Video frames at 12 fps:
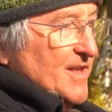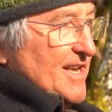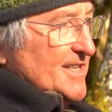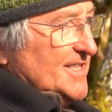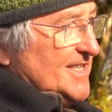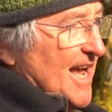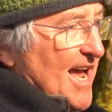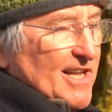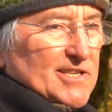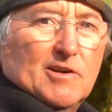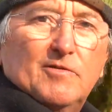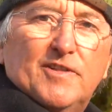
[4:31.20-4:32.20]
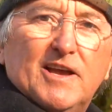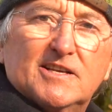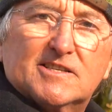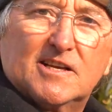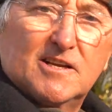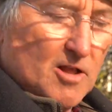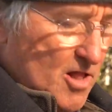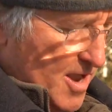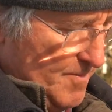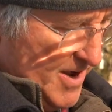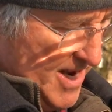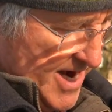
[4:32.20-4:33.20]
the inside so things can
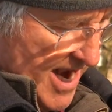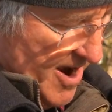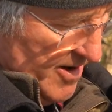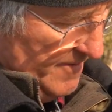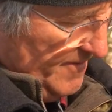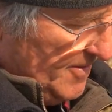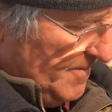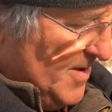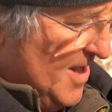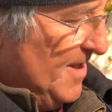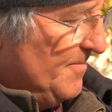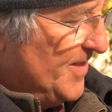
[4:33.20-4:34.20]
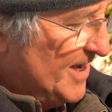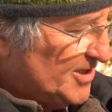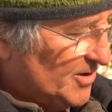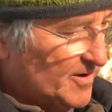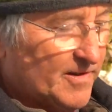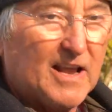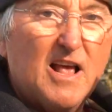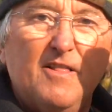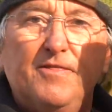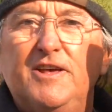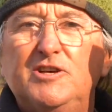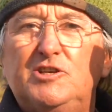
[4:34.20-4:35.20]
climb in and out of them, that sort of thing.
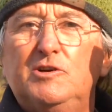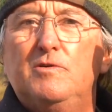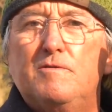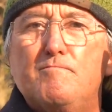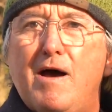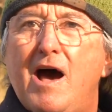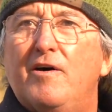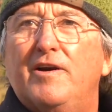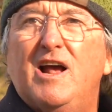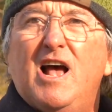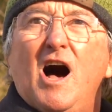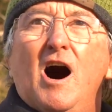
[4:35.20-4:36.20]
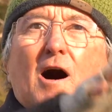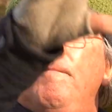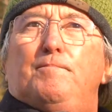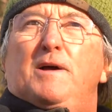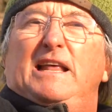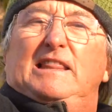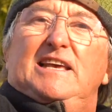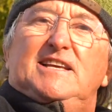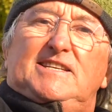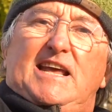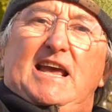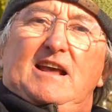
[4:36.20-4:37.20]
This you would mount up at
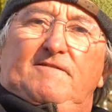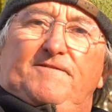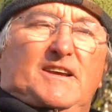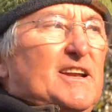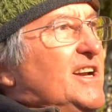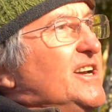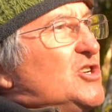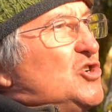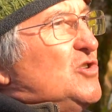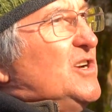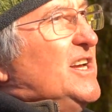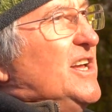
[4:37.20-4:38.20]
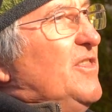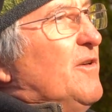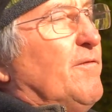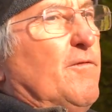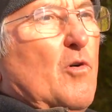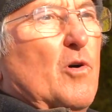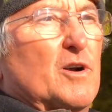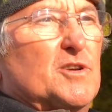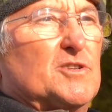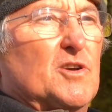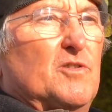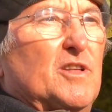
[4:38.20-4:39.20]
least 8 feet in a tree in the forest
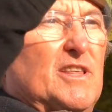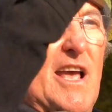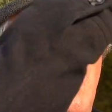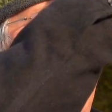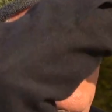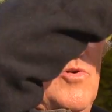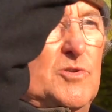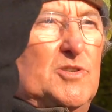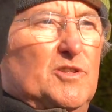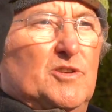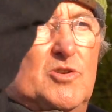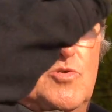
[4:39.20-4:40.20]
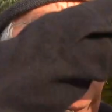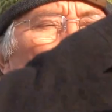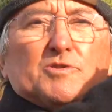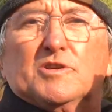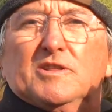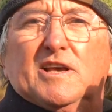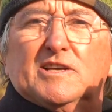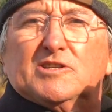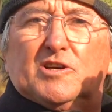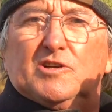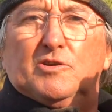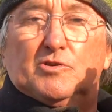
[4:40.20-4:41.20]
so that the owls and the squirrels and things
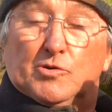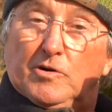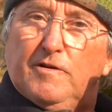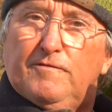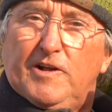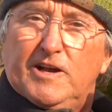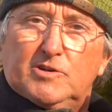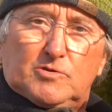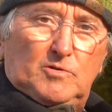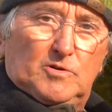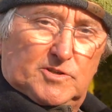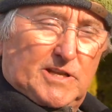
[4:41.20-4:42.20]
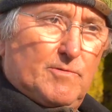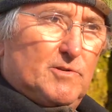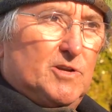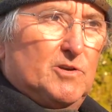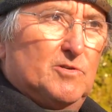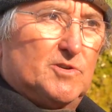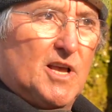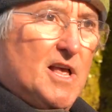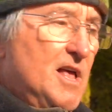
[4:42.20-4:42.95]
could use it, or the flying squirrels. They would use